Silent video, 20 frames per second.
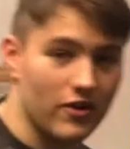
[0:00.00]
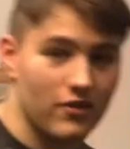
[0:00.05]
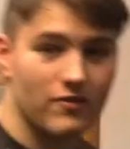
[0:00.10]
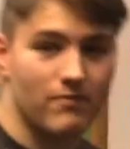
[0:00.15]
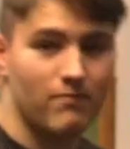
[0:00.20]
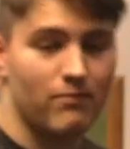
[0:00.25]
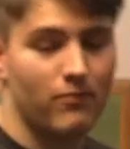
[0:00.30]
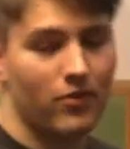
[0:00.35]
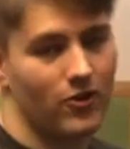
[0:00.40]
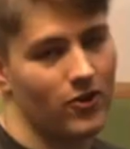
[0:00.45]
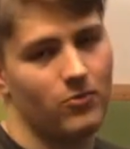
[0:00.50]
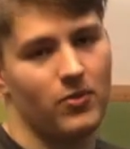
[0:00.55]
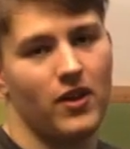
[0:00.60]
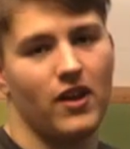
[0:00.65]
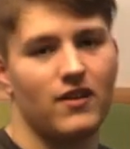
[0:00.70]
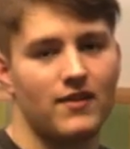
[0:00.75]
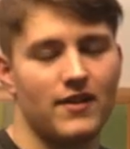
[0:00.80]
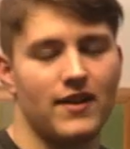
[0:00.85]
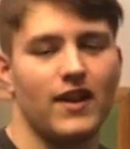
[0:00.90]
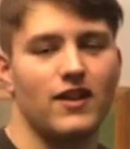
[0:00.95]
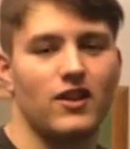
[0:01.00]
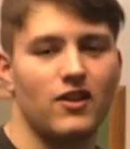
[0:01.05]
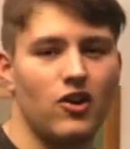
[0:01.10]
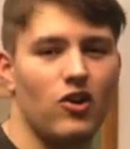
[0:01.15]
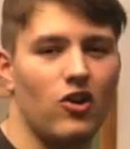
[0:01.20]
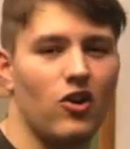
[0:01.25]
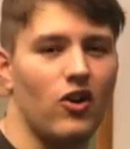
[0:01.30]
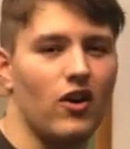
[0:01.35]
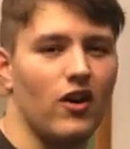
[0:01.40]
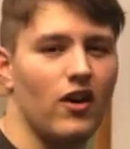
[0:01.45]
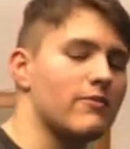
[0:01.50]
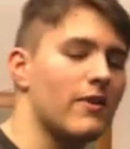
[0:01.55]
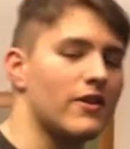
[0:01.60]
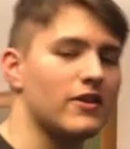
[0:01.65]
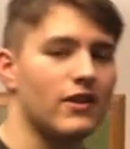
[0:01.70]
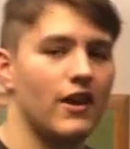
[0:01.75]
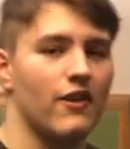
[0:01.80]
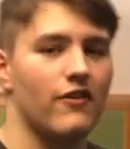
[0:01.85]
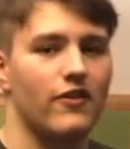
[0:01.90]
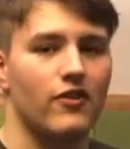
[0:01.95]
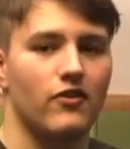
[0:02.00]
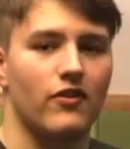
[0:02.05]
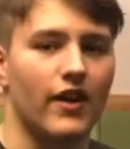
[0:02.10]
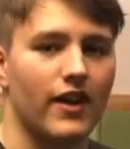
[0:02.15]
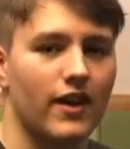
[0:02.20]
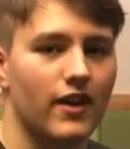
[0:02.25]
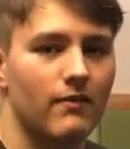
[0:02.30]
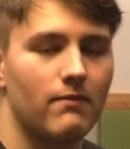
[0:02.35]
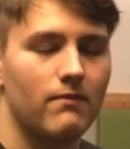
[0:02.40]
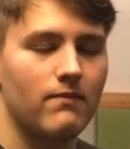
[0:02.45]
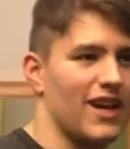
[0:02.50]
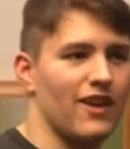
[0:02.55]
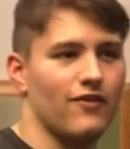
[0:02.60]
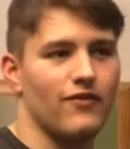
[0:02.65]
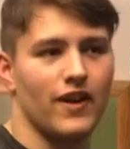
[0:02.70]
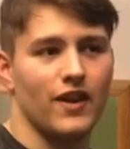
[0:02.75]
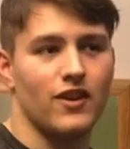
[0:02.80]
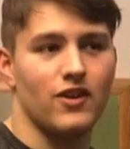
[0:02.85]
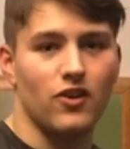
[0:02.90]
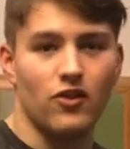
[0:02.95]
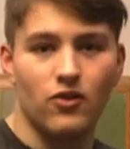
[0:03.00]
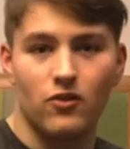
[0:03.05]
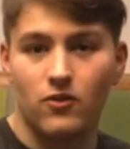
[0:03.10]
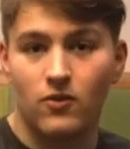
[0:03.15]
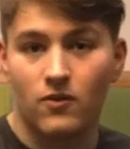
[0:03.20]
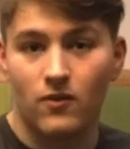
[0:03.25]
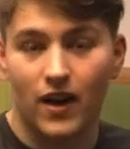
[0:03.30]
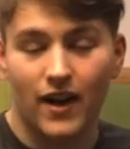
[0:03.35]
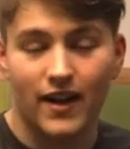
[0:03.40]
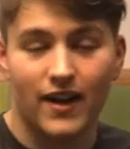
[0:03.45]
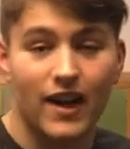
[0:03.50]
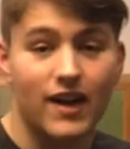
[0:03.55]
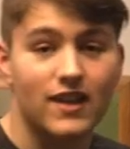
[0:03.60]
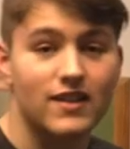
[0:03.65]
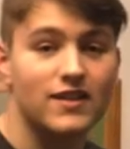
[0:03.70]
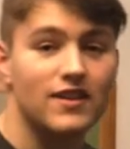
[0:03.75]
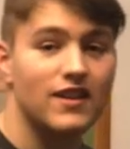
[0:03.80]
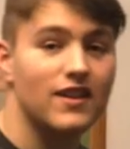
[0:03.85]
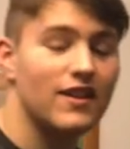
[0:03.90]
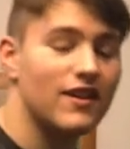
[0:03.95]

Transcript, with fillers: you're probably gonna get caught, especially if you're like a kind of like new, I guess.